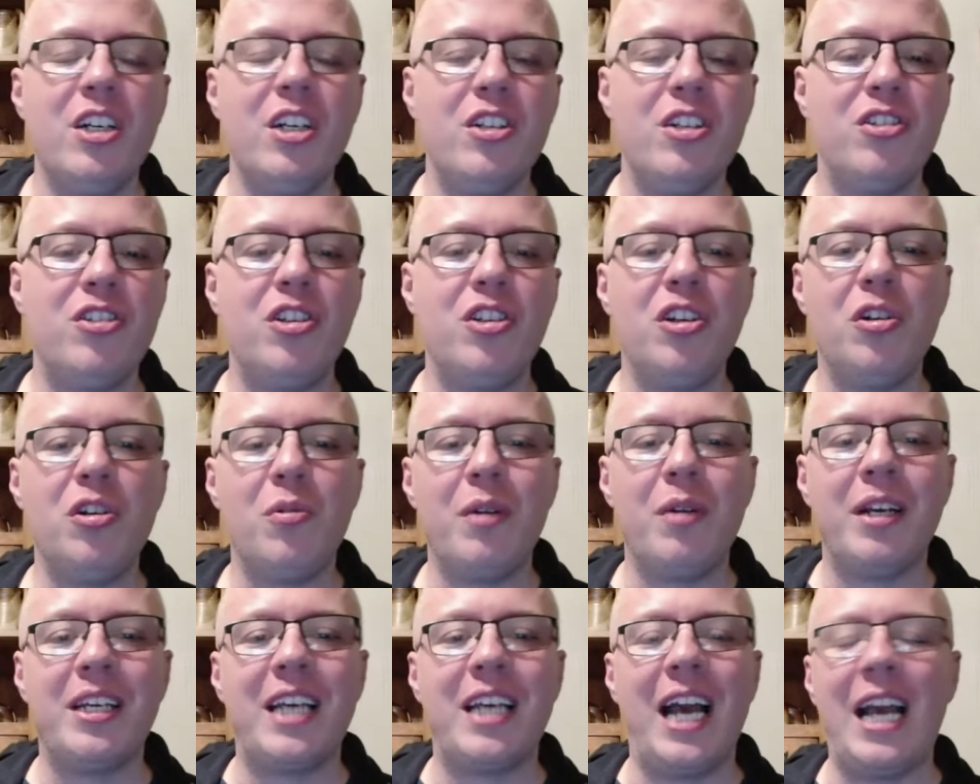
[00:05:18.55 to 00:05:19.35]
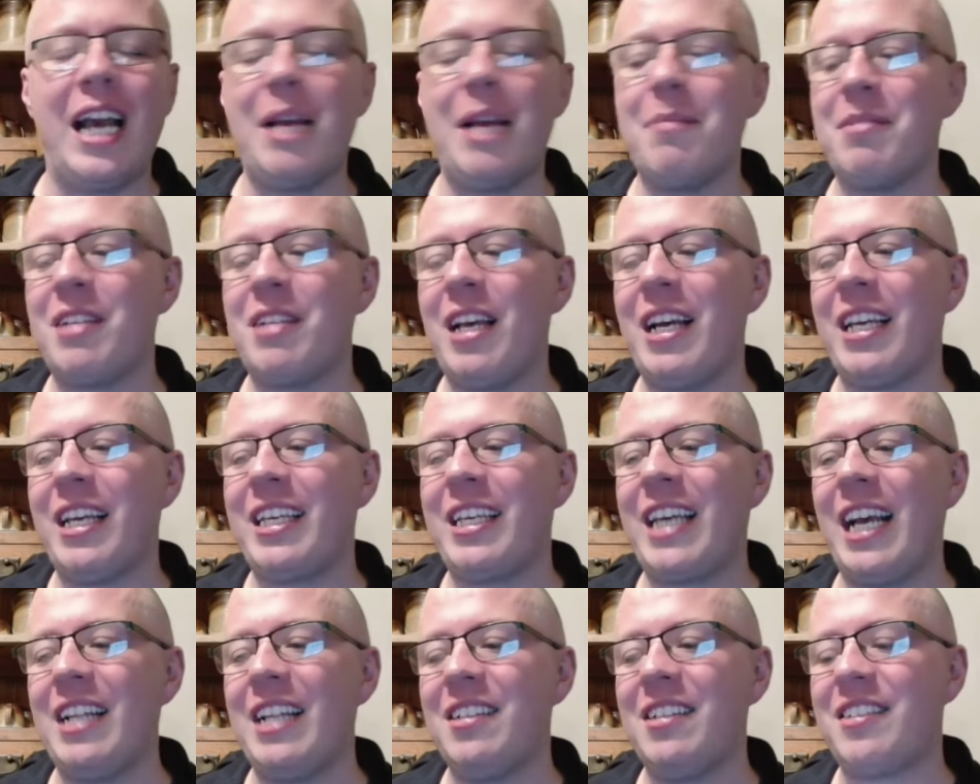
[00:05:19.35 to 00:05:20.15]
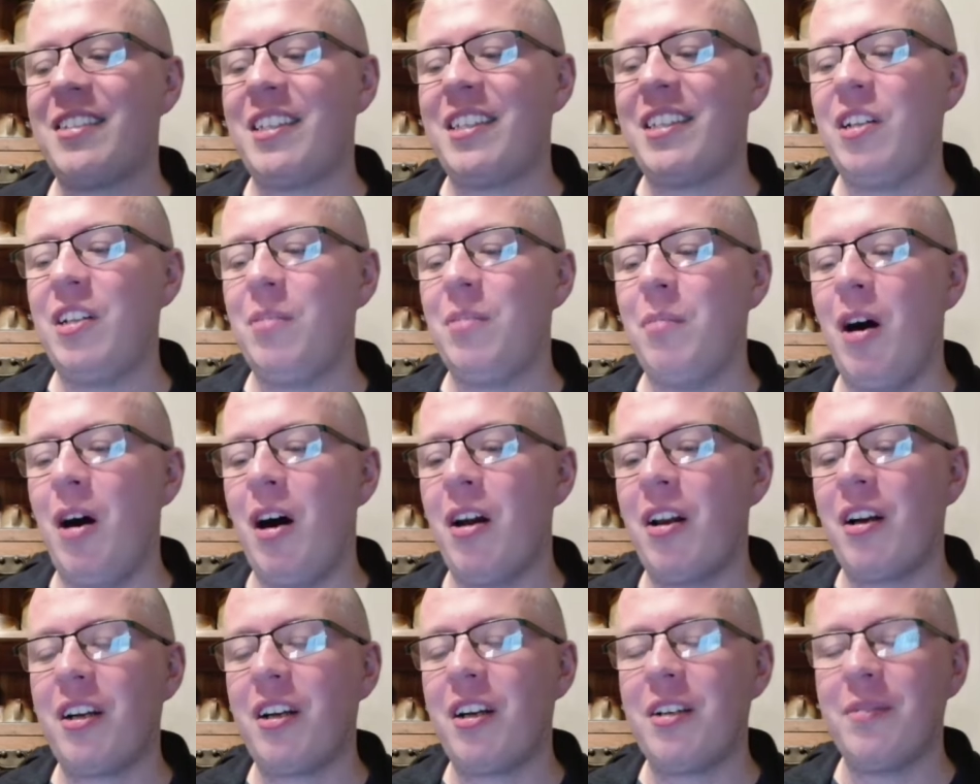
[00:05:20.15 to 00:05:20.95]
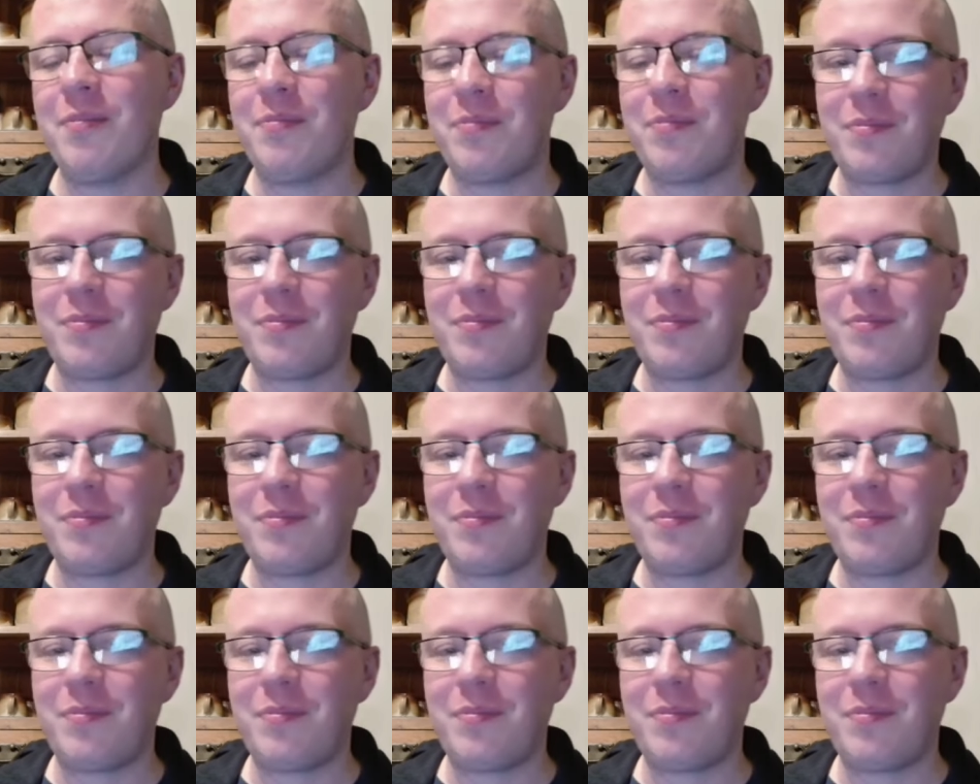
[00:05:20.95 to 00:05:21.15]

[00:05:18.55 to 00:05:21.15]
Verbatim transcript: two games against Kilmarnock.